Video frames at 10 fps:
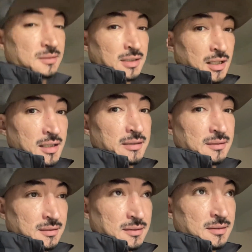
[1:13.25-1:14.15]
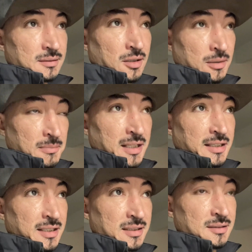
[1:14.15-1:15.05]
God
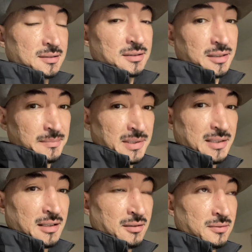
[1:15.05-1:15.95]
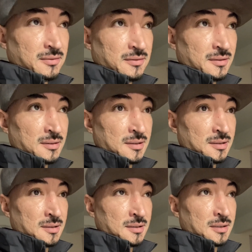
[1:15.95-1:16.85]
Almighty, himself,
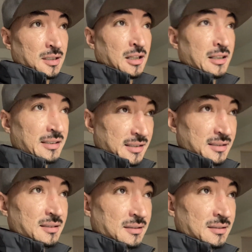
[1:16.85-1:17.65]
us.